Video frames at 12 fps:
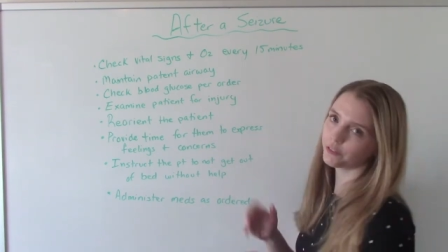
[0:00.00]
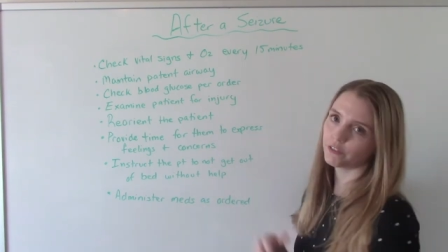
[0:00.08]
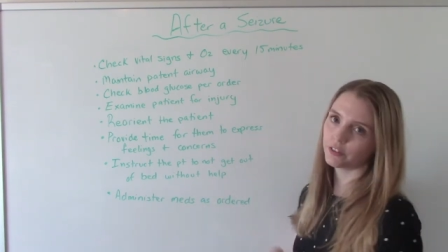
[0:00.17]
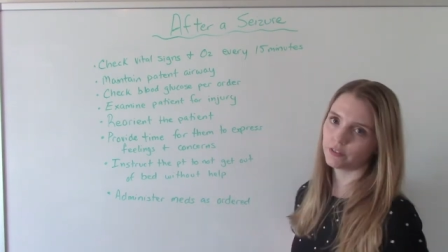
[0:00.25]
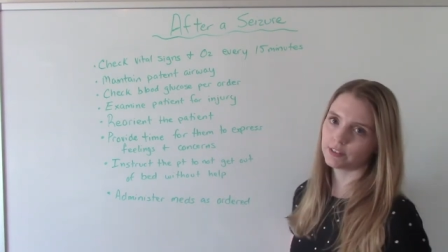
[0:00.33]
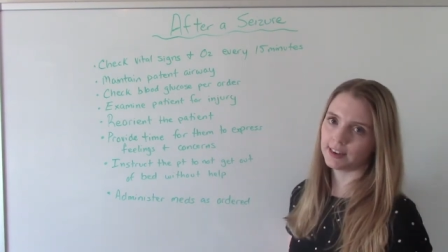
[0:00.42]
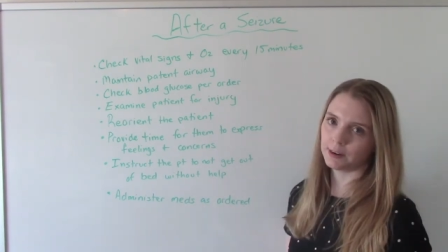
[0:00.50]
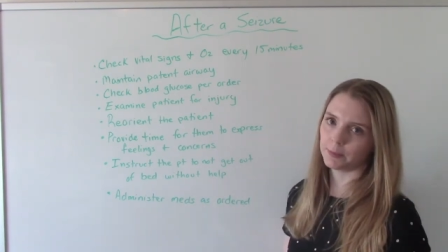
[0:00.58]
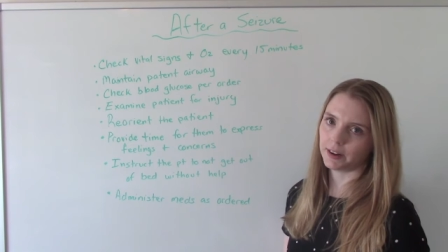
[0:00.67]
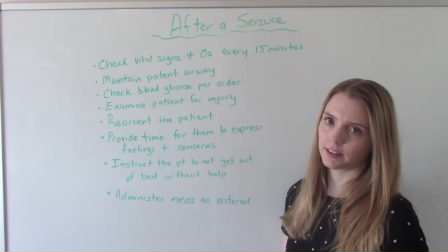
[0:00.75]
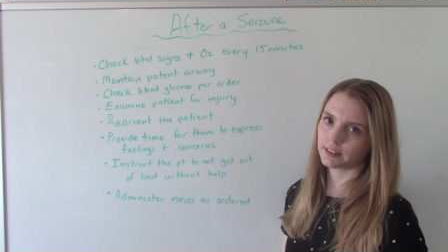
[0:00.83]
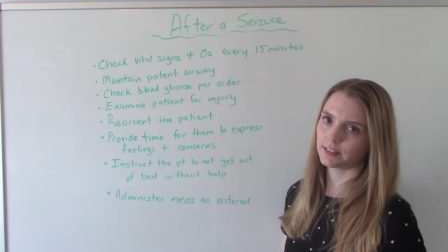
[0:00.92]
15
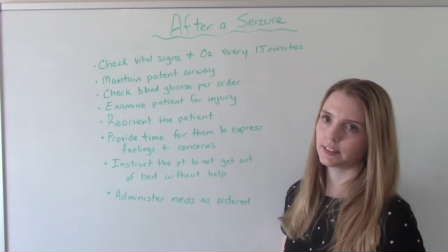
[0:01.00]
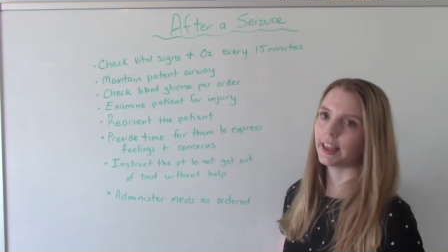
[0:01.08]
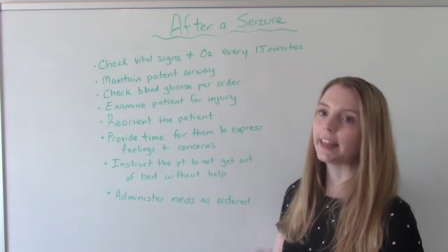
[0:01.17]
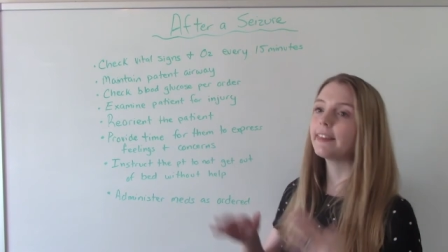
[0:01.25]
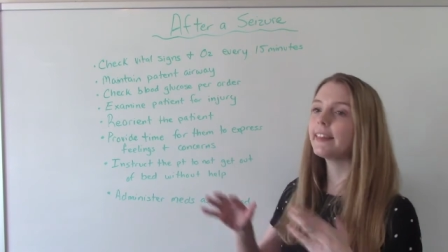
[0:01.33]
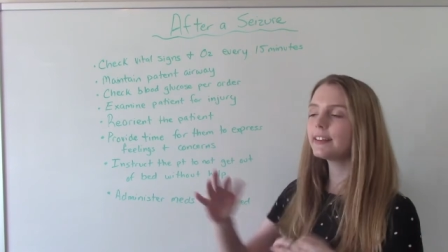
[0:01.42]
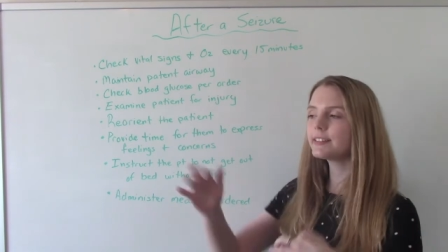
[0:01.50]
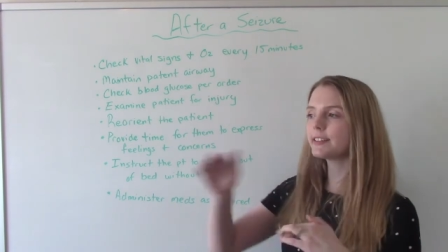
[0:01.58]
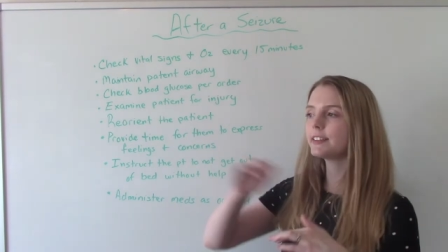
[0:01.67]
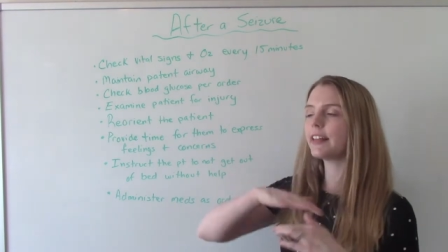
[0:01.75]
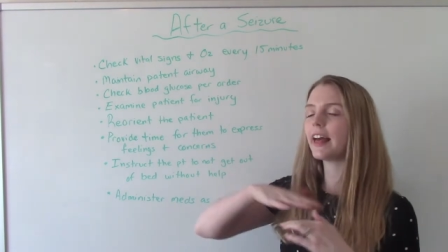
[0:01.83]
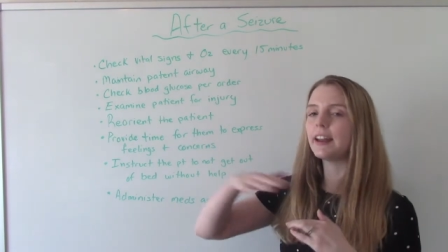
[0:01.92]
minutes, at least
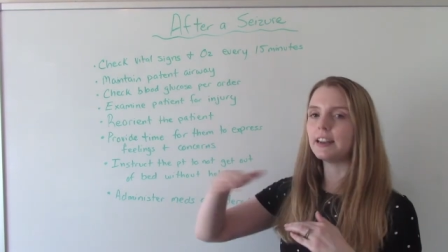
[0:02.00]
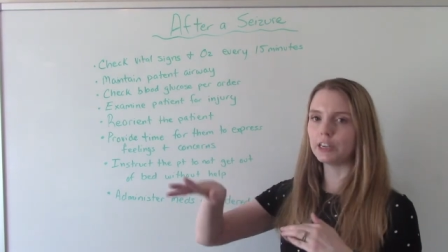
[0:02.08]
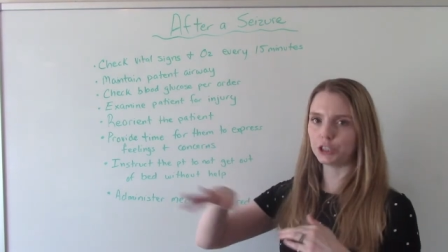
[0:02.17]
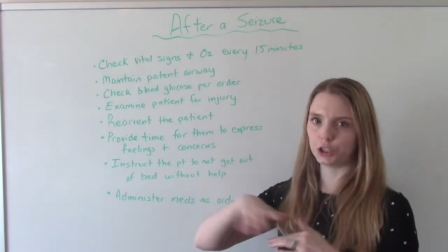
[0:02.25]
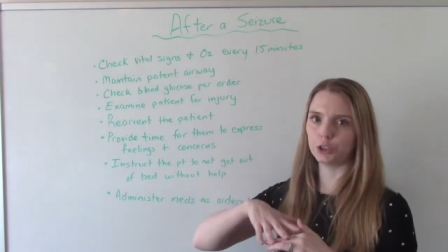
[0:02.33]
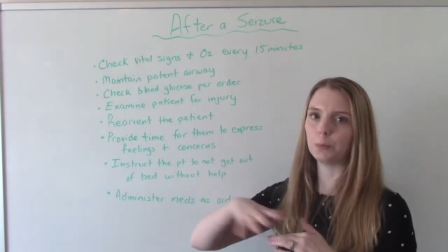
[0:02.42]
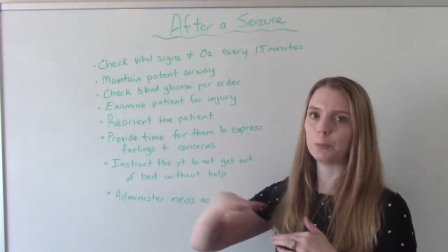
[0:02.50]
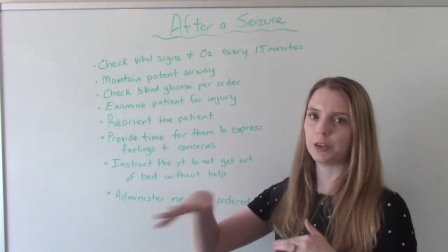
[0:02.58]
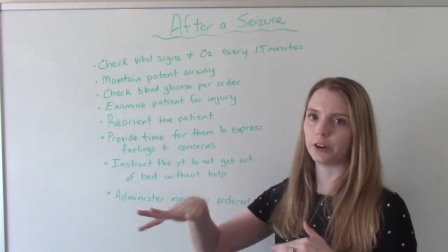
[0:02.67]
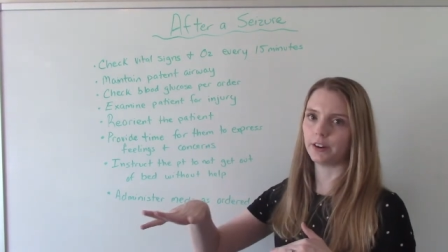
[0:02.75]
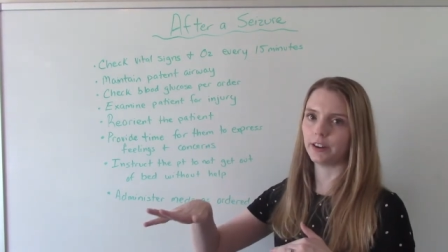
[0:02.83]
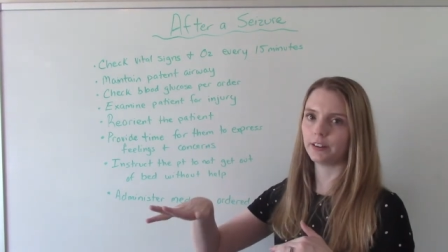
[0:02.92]
in that initial
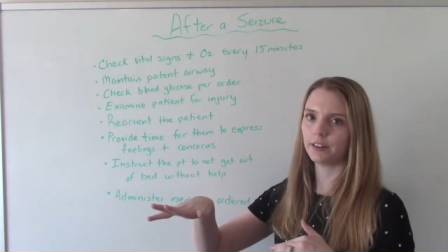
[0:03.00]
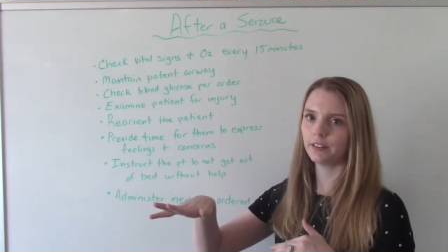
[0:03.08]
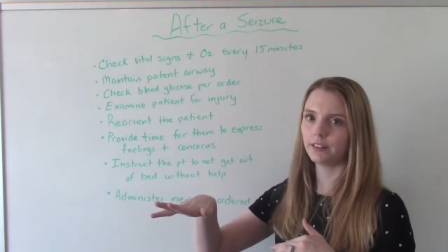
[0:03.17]
period.